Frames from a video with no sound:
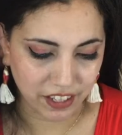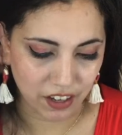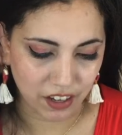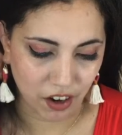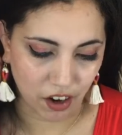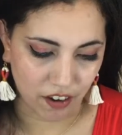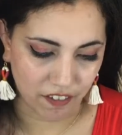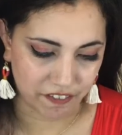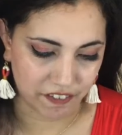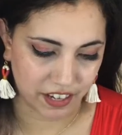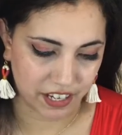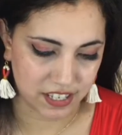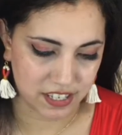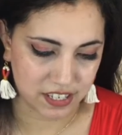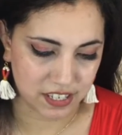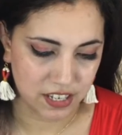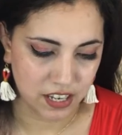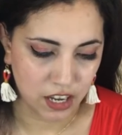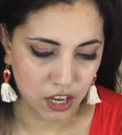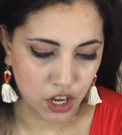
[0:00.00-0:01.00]
the
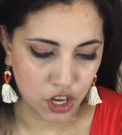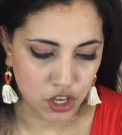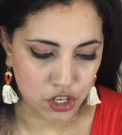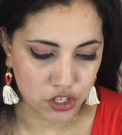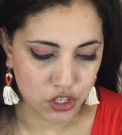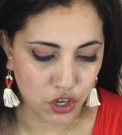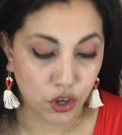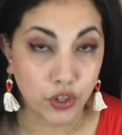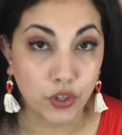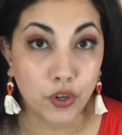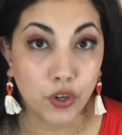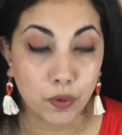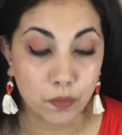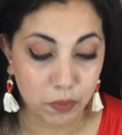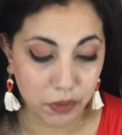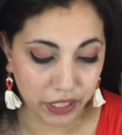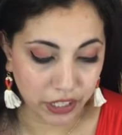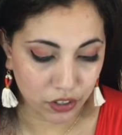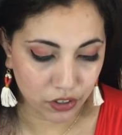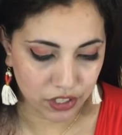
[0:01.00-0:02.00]
office. So you
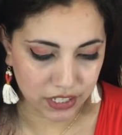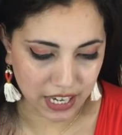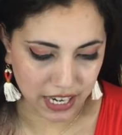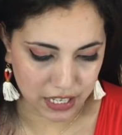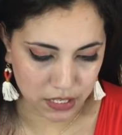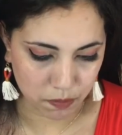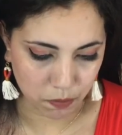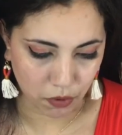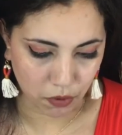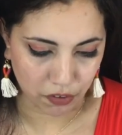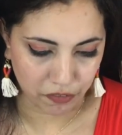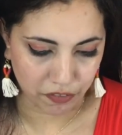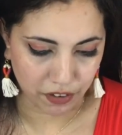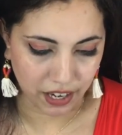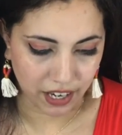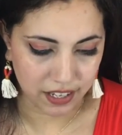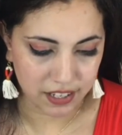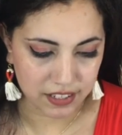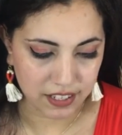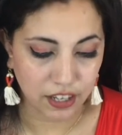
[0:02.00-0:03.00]
complete your desk
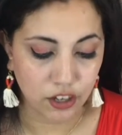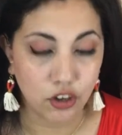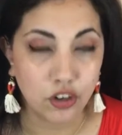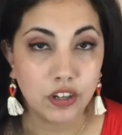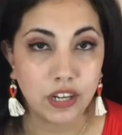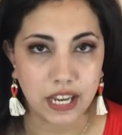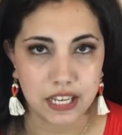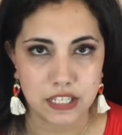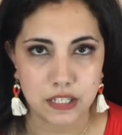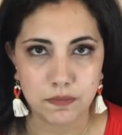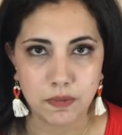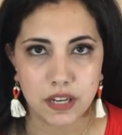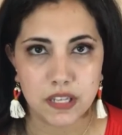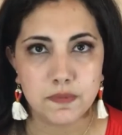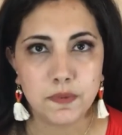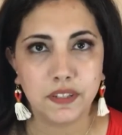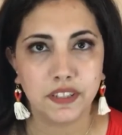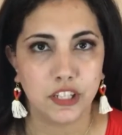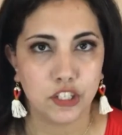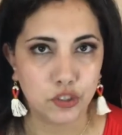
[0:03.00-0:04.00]
profile. They don't
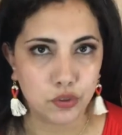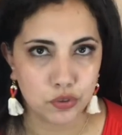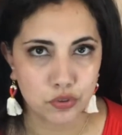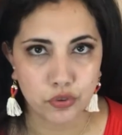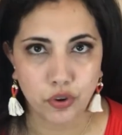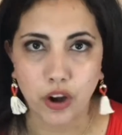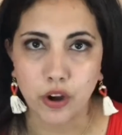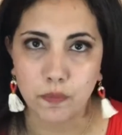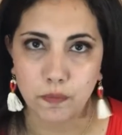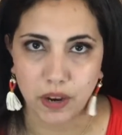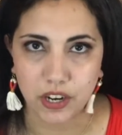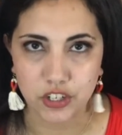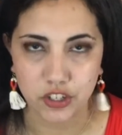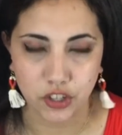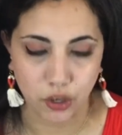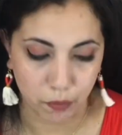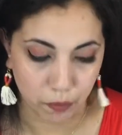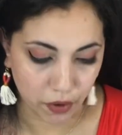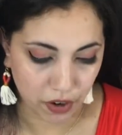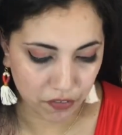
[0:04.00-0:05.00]
customize, but they do try to match
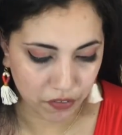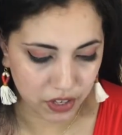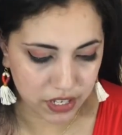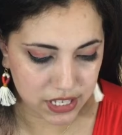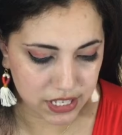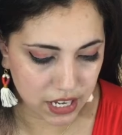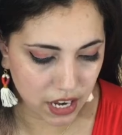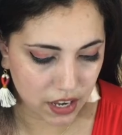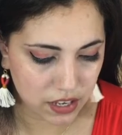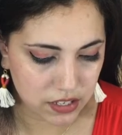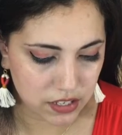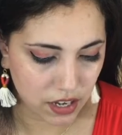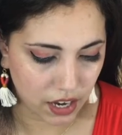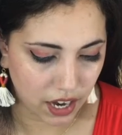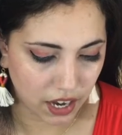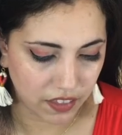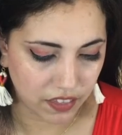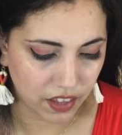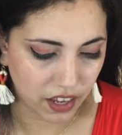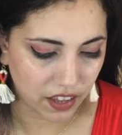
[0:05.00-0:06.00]
your preferences,
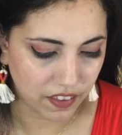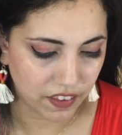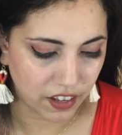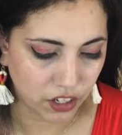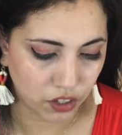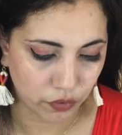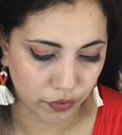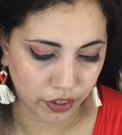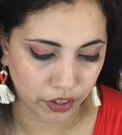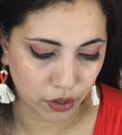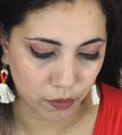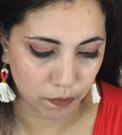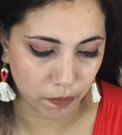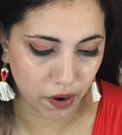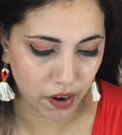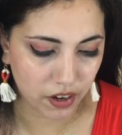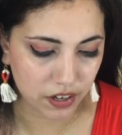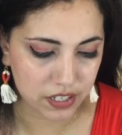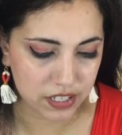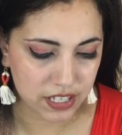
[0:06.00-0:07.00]
and then they create your
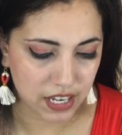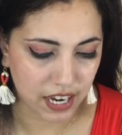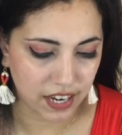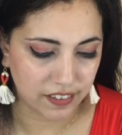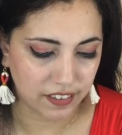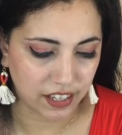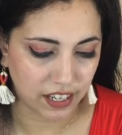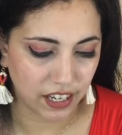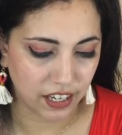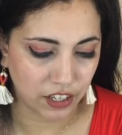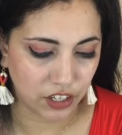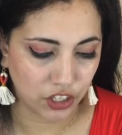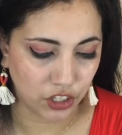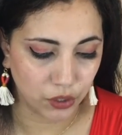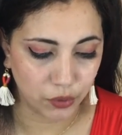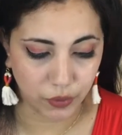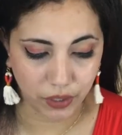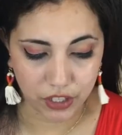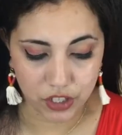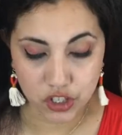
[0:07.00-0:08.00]
box, and then
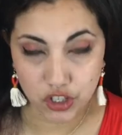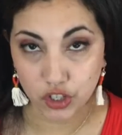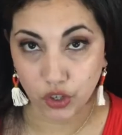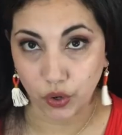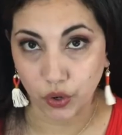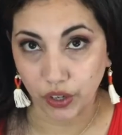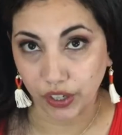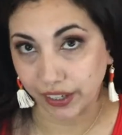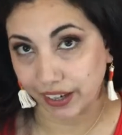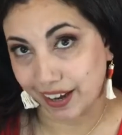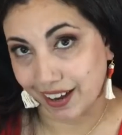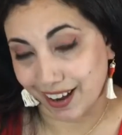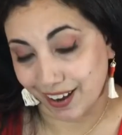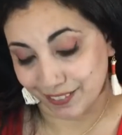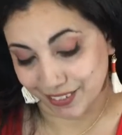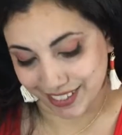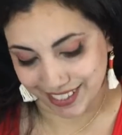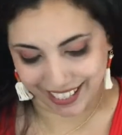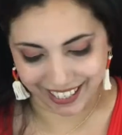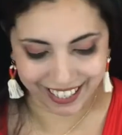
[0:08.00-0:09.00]
you enjoy
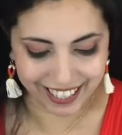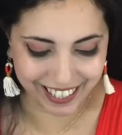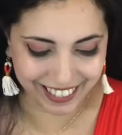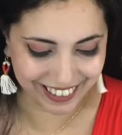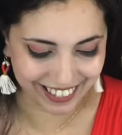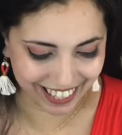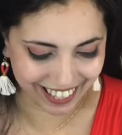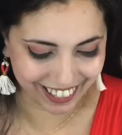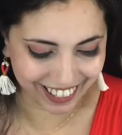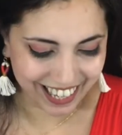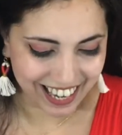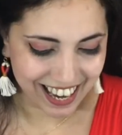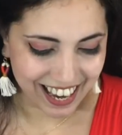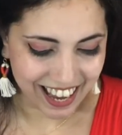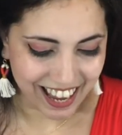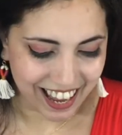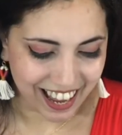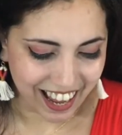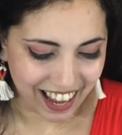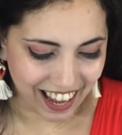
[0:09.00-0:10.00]
everything in there.
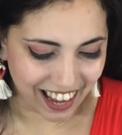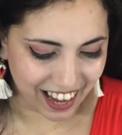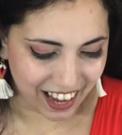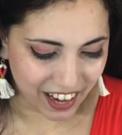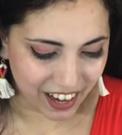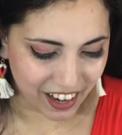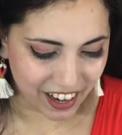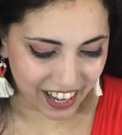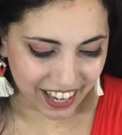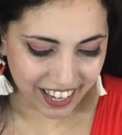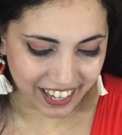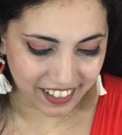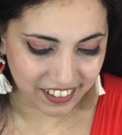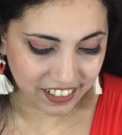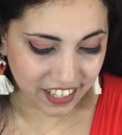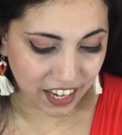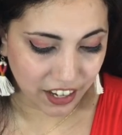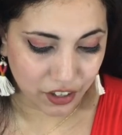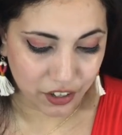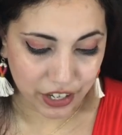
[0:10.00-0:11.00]

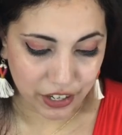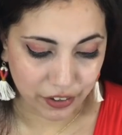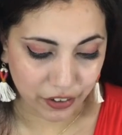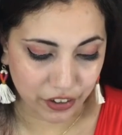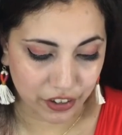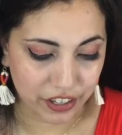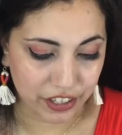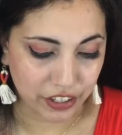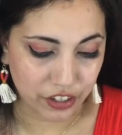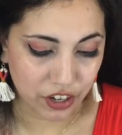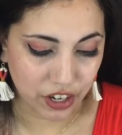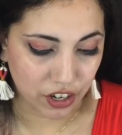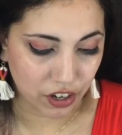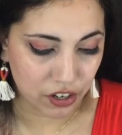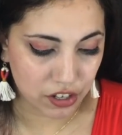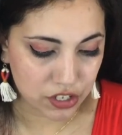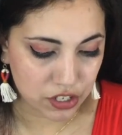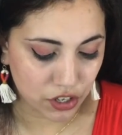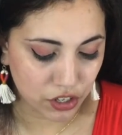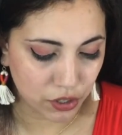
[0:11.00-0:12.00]
You can
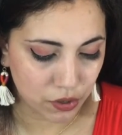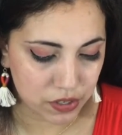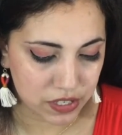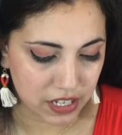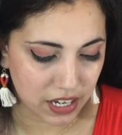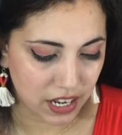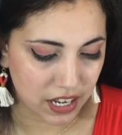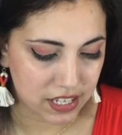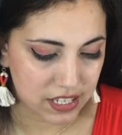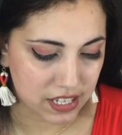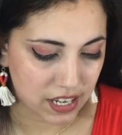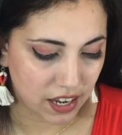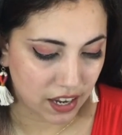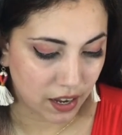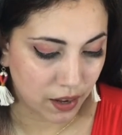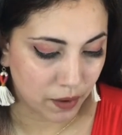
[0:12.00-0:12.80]
also use it as